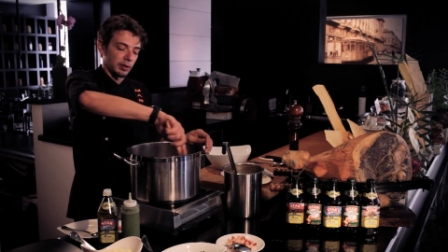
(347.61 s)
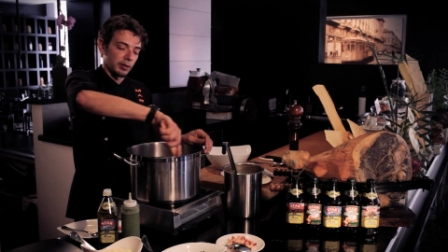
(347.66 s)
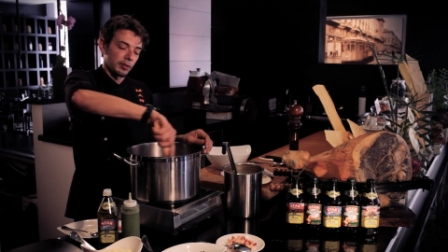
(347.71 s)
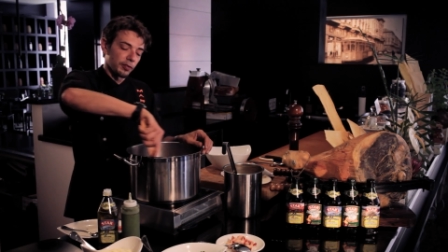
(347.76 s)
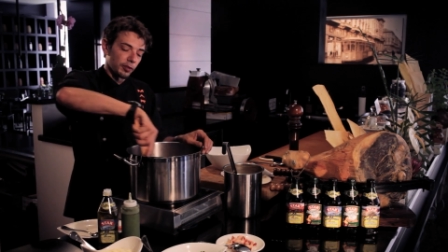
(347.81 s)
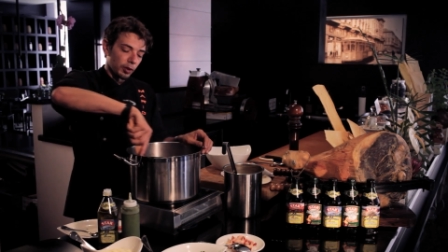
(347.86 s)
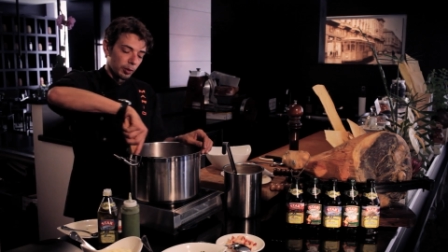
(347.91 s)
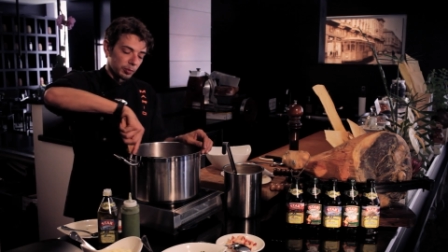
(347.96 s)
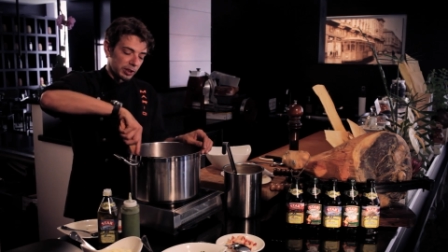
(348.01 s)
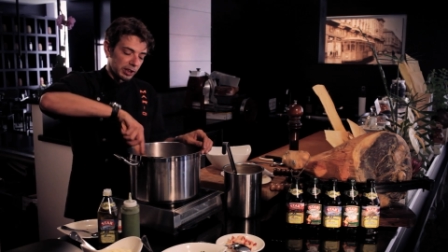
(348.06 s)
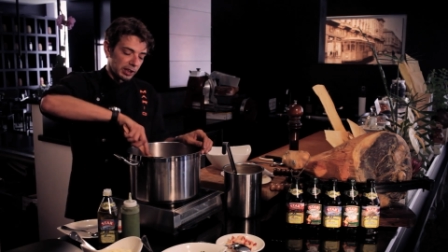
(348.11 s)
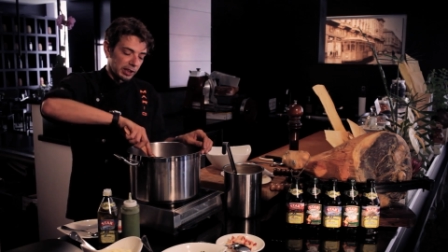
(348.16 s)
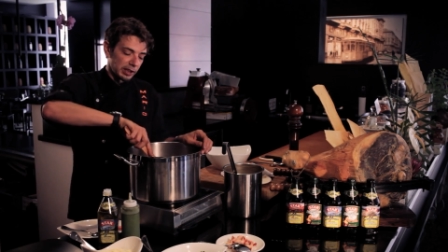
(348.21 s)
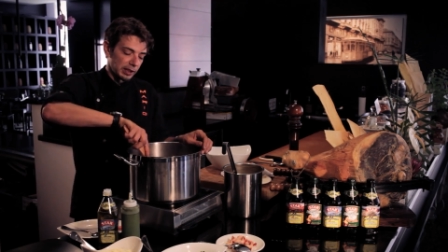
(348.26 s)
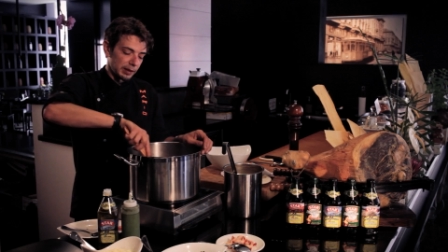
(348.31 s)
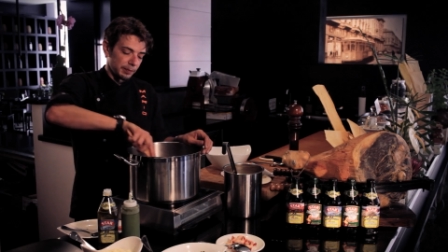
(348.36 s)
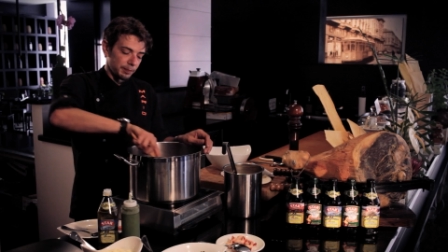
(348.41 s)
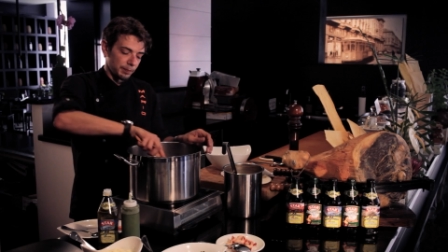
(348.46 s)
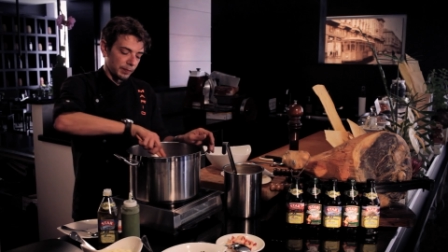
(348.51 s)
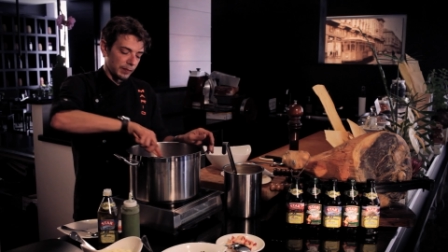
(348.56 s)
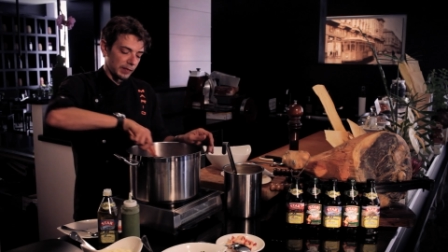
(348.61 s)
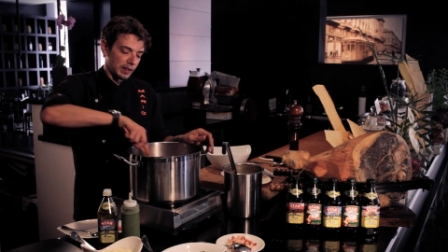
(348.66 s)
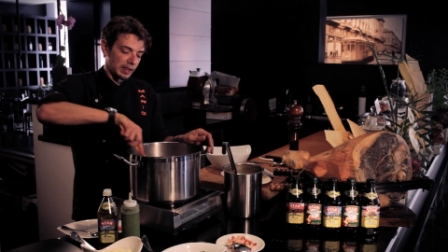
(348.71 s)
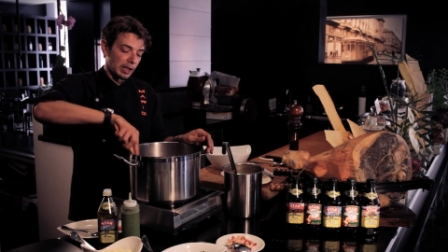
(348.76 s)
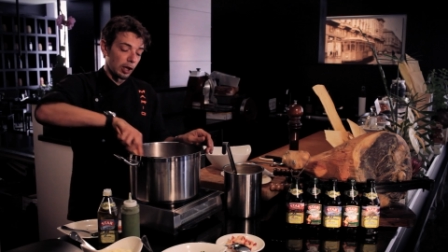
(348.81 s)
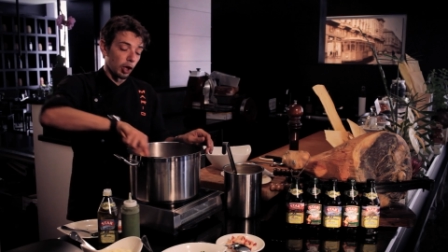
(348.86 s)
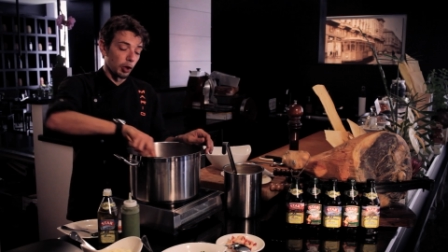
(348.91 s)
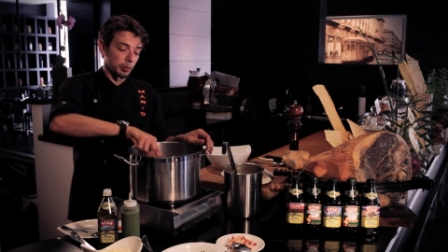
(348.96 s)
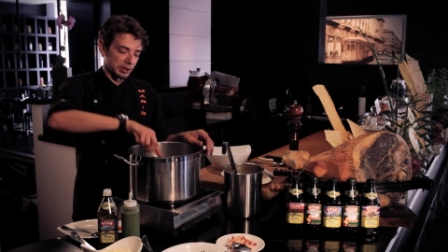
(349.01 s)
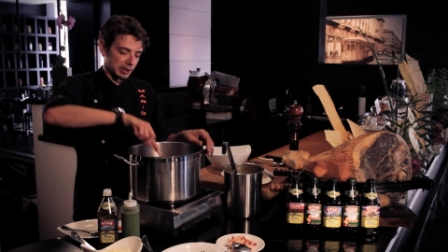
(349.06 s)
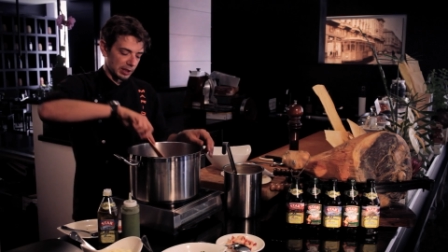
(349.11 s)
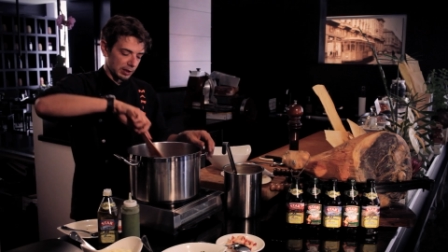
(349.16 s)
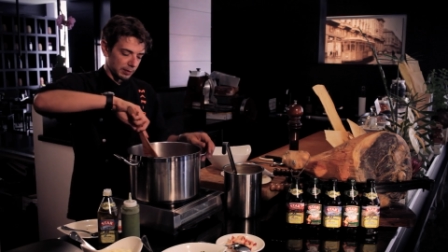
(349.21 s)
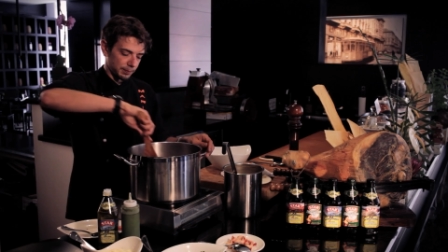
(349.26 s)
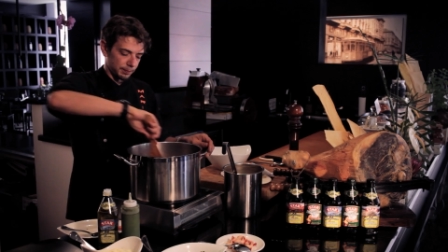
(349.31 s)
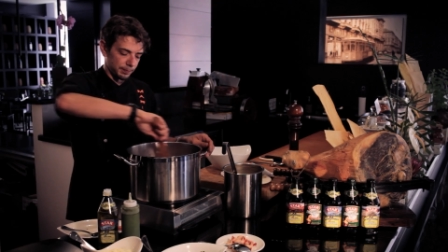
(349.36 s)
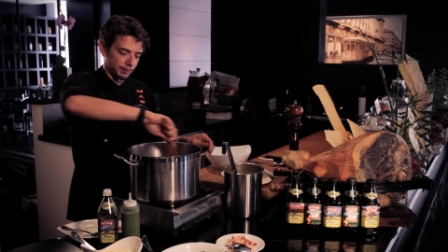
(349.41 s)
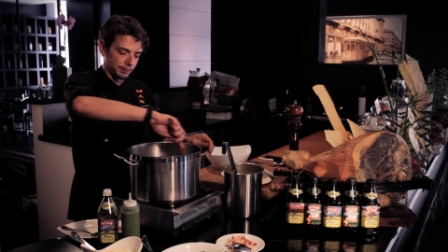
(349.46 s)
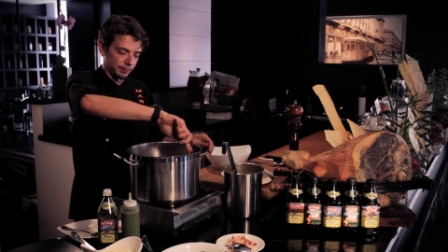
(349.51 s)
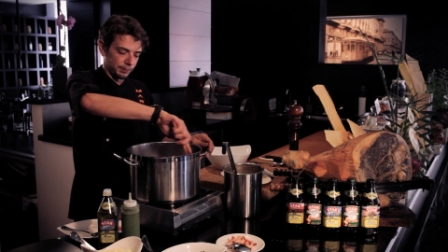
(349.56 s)
from the lobster.
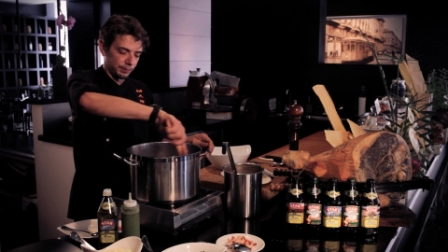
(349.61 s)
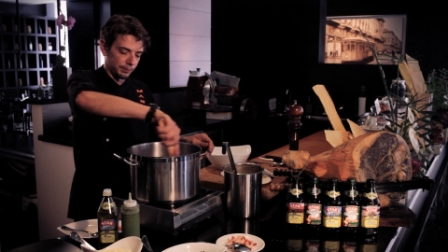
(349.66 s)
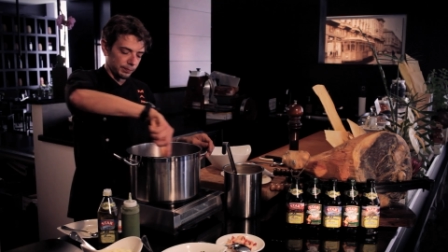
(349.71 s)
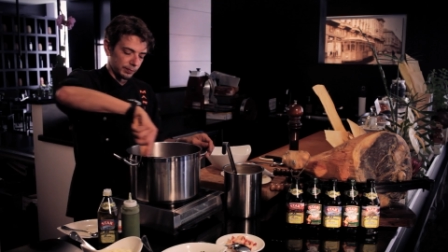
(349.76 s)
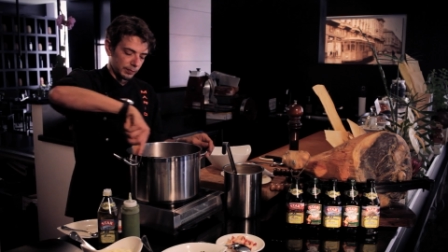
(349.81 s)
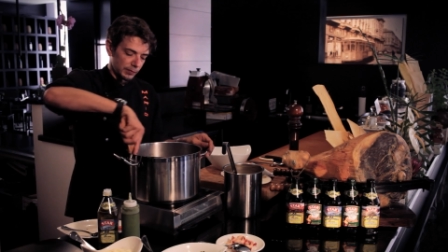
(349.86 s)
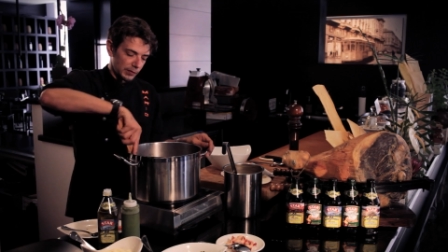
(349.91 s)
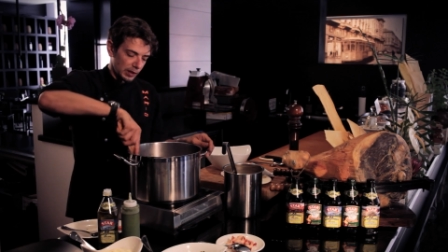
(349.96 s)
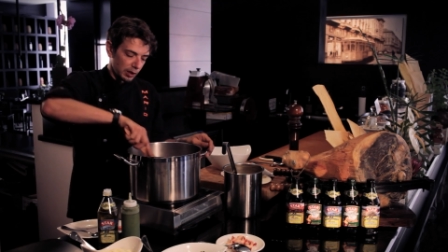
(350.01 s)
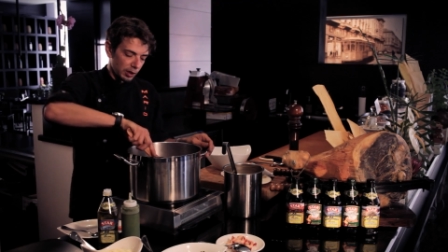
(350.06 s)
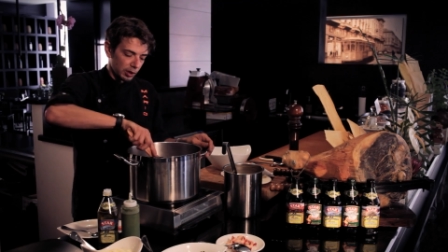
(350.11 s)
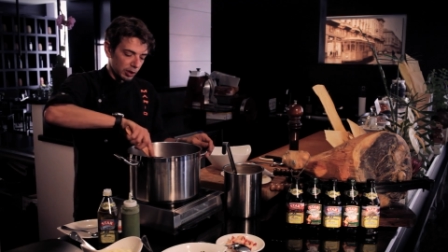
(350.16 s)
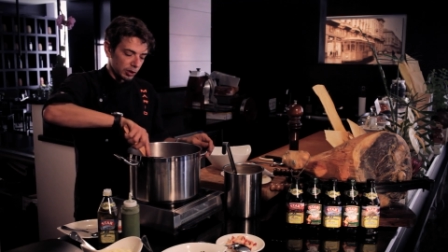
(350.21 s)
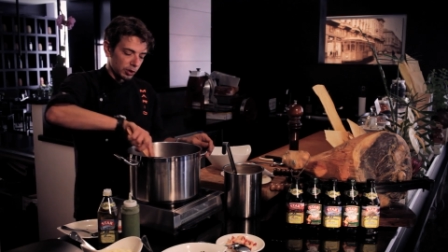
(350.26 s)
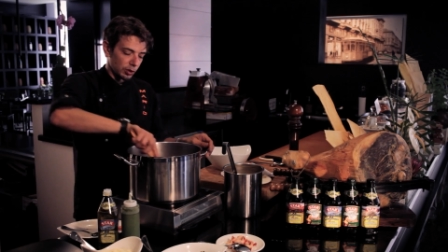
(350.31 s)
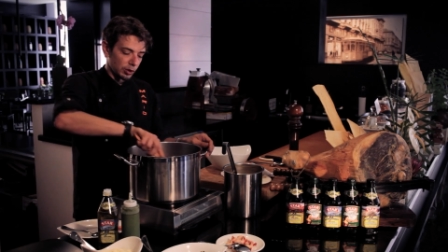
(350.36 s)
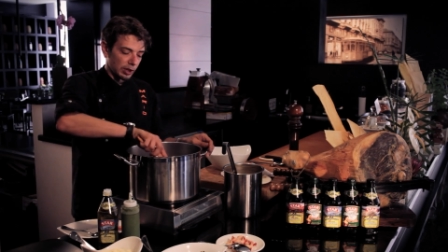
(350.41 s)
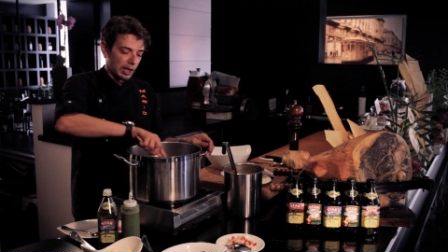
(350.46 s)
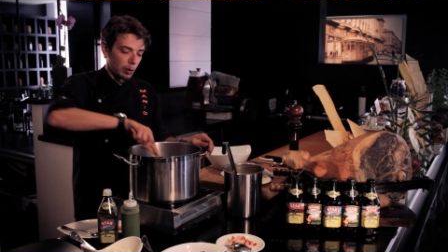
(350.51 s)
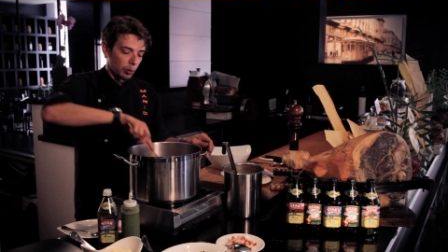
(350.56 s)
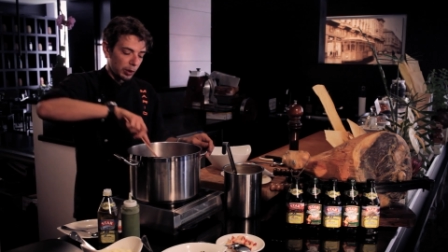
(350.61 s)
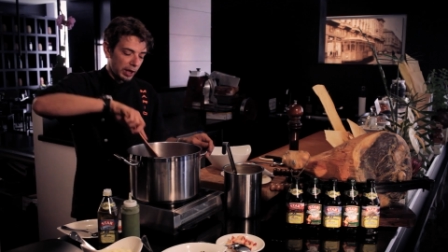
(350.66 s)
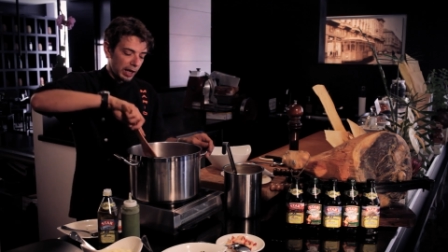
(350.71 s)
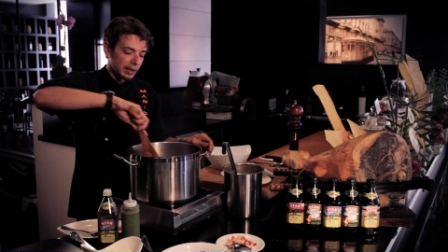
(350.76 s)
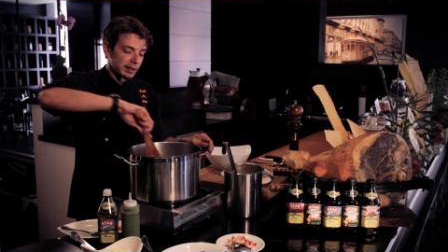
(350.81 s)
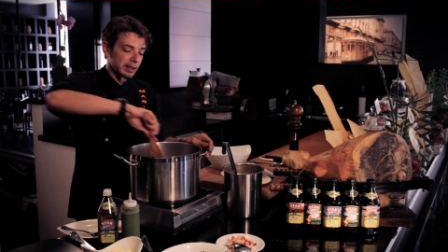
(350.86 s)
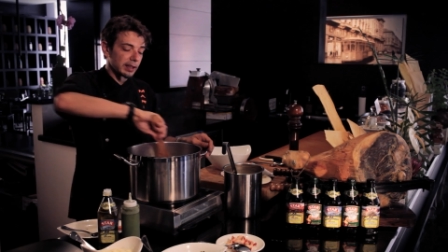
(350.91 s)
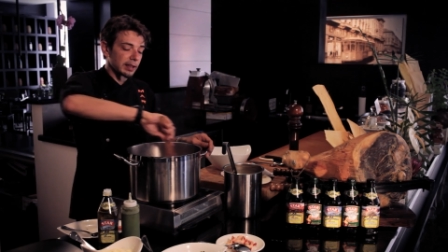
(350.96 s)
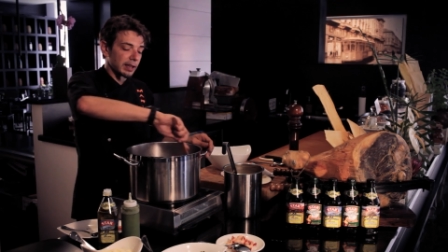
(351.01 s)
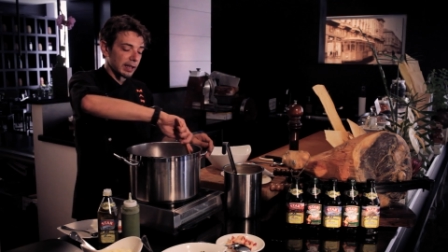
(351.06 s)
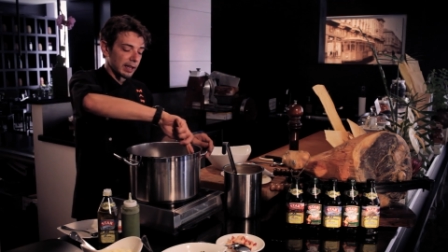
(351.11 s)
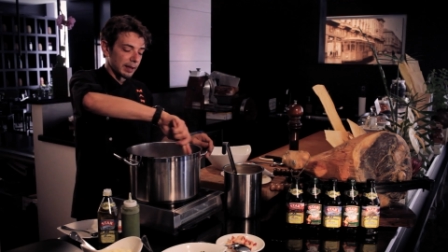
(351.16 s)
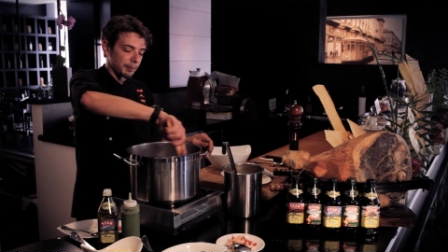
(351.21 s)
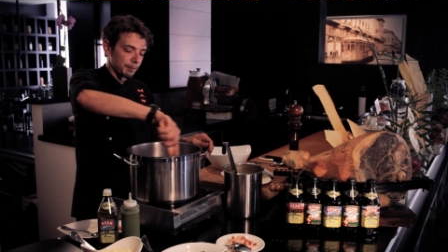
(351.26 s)
So now we add the